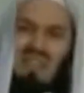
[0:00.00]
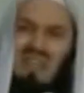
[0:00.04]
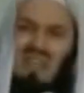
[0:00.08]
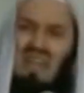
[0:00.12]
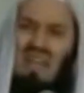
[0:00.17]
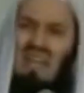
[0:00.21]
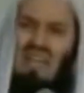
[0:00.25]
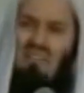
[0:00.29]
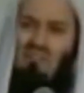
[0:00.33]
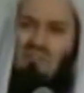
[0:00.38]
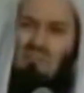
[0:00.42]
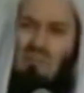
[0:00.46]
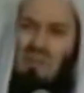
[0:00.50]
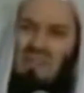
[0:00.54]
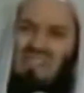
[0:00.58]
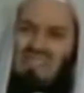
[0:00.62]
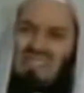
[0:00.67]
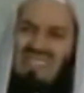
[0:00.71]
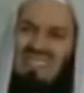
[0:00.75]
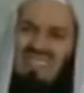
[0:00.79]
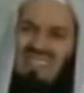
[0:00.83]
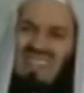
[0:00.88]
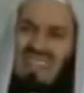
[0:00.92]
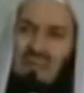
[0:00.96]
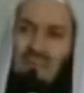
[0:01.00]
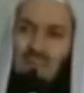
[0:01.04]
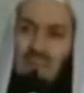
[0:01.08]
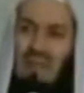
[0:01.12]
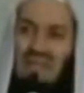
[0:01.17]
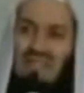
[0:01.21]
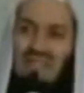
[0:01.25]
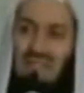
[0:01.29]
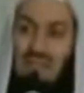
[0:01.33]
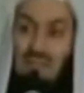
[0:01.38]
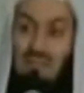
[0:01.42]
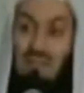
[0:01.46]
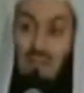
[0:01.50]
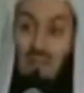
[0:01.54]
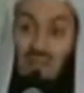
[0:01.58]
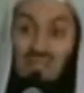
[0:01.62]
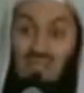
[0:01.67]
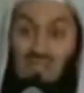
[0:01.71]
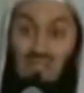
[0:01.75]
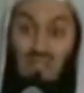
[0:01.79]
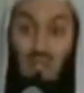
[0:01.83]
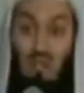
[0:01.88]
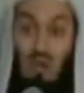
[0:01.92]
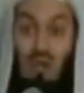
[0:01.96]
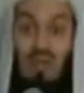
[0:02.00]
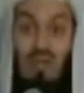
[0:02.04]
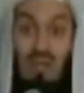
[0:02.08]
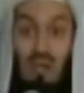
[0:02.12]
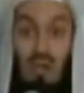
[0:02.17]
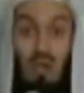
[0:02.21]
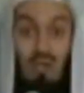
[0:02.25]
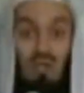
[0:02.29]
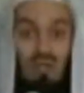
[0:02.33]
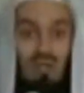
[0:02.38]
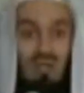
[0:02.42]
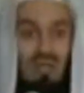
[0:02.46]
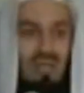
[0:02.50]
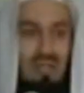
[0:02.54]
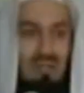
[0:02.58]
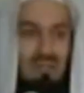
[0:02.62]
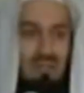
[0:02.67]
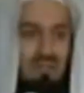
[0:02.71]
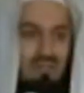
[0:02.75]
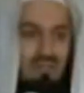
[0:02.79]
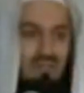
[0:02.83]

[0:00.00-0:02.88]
I have pressed the red button because it's going on today.